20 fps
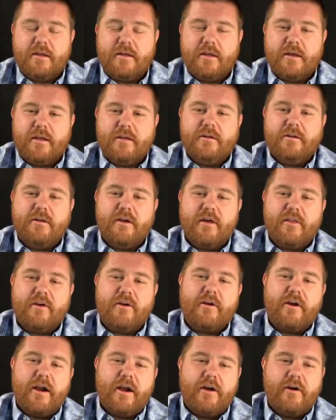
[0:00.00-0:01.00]

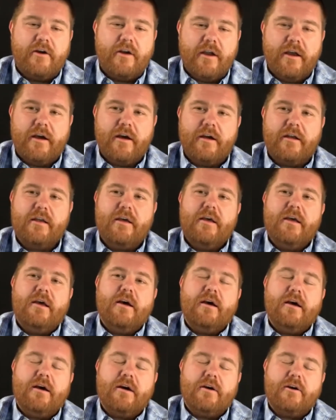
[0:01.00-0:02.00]
another area
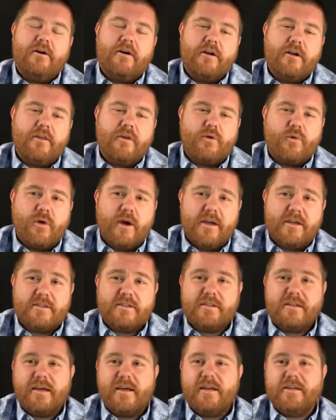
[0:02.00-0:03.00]
or another
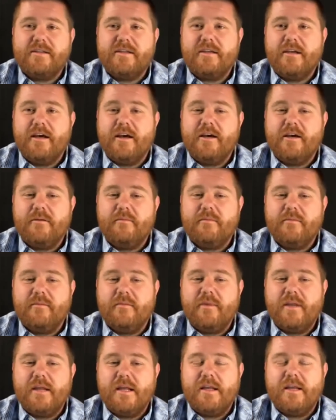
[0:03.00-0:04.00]
waste that
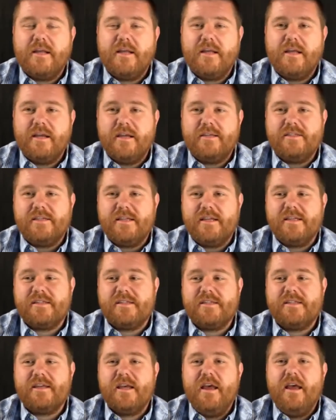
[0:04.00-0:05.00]

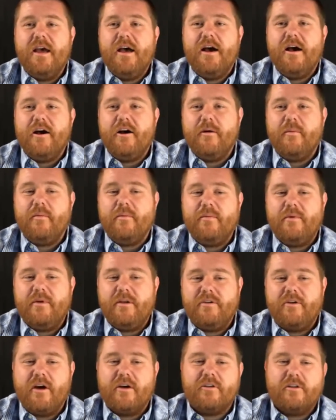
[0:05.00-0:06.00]
exists. We're going to
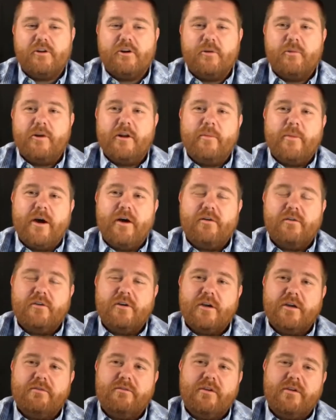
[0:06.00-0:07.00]
talk a little bit about,
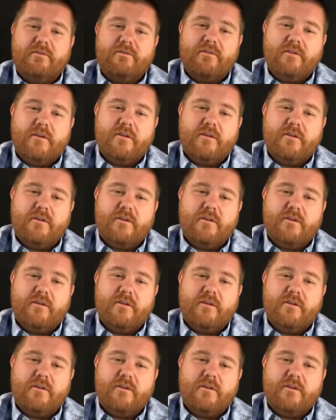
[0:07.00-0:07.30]
look, if